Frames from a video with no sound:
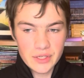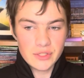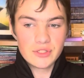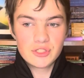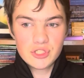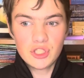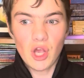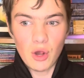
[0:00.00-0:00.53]

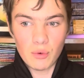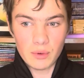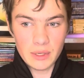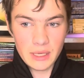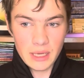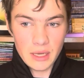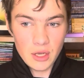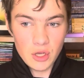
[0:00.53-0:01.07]
So,
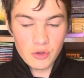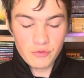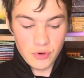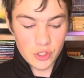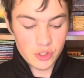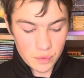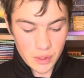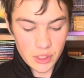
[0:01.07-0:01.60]

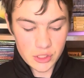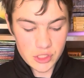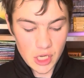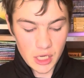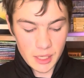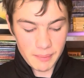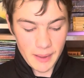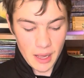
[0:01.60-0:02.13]
first we're going to
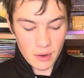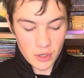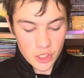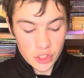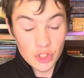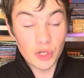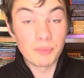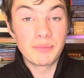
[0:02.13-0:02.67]
talk about
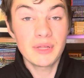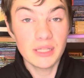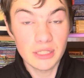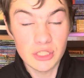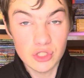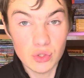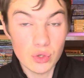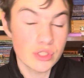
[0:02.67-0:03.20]
your
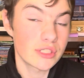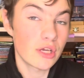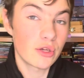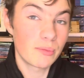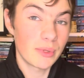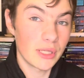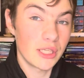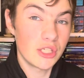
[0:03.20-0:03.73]
ability scores. Now your
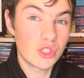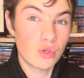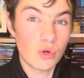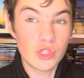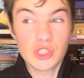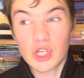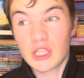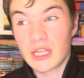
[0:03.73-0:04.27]
ability
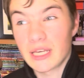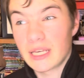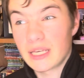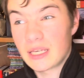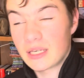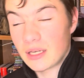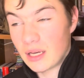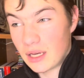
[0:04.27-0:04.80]
scores are
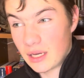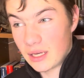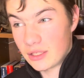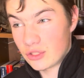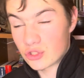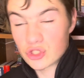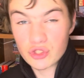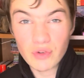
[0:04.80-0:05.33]
like
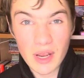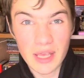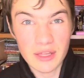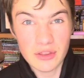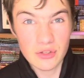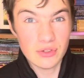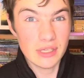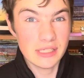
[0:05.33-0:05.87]
your strength,
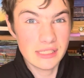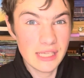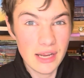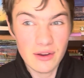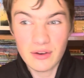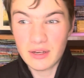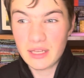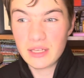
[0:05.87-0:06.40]
your
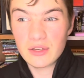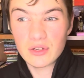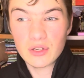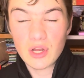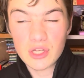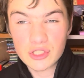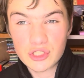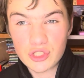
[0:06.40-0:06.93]
dexterity, your
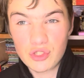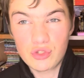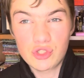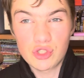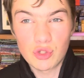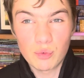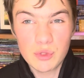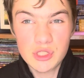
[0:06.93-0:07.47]
constitution,
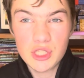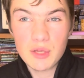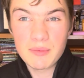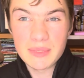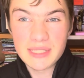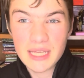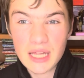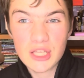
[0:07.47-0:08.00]
your wisdom,
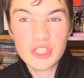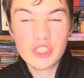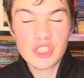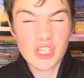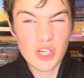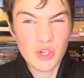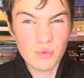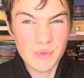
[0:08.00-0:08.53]
intelligence, and
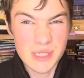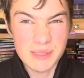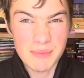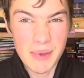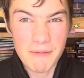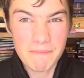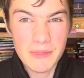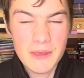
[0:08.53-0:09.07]

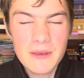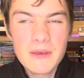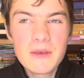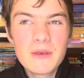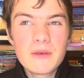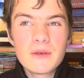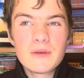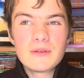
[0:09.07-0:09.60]

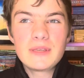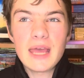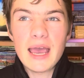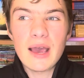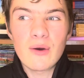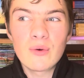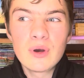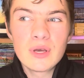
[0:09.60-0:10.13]
charisma.
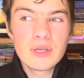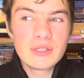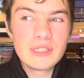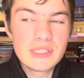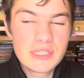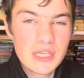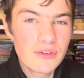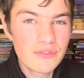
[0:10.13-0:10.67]
Now,
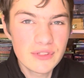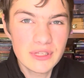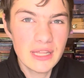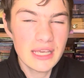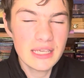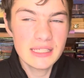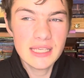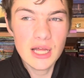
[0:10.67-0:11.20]
these different
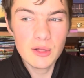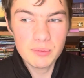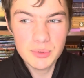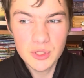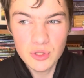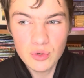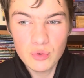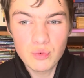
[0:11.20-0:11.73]
things help
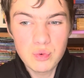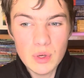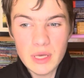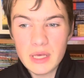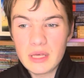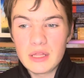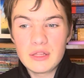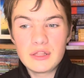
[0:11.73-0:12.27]
you
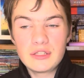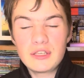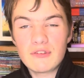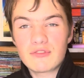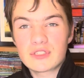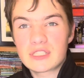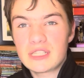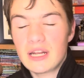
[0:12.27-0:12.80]
with
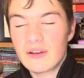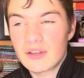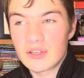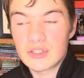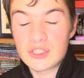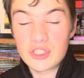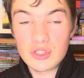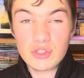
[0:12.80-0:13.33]
different
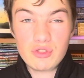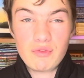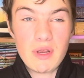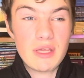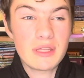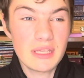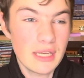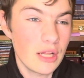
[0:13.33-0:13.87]
scenarios. Your
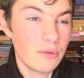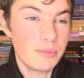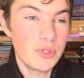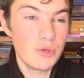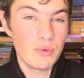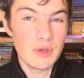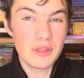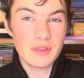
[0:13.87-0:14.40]
strength can help
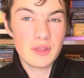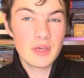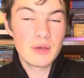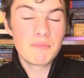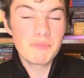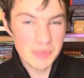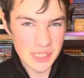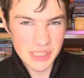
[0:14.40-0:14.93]
you with
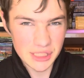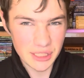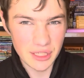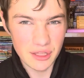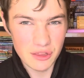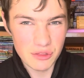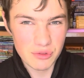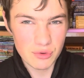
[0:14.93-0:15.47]

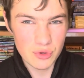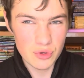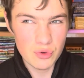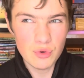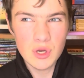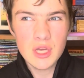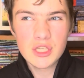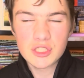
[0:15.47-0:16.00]
muscling through
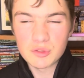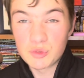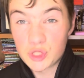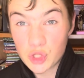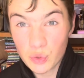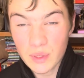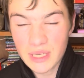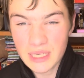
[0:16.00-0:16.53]
some
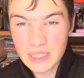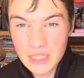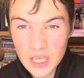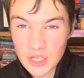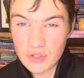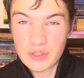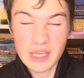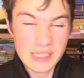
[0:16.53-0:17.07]
trees,
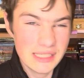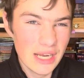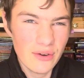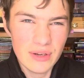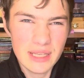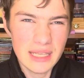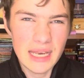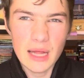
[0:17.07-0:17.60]
your
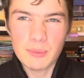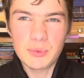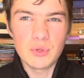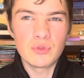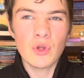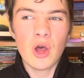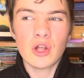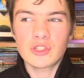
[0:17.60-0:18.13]
dexterity can help you
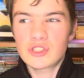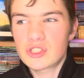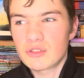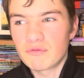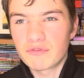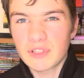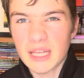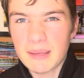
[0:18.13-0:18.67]
dodge some
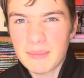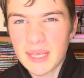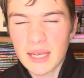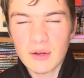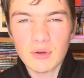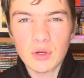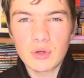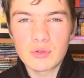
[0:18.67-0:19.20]
flaming
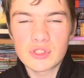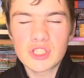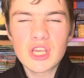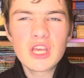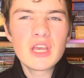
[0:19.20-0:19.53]
arrows,